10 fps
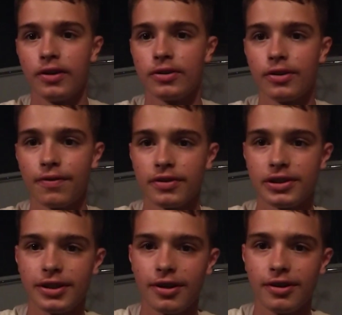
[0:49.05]
So for
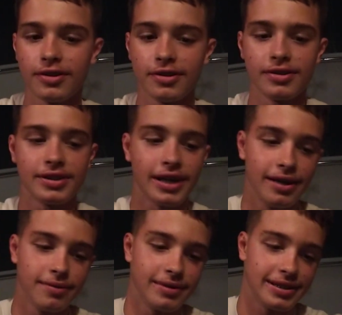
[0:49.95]
starters,
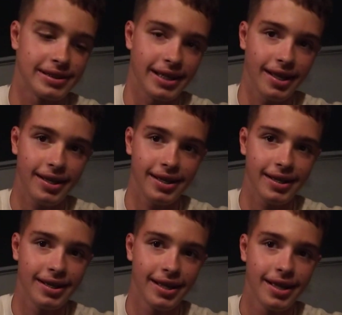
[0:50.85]
I want to
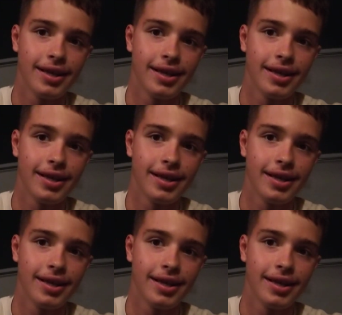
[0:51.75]
say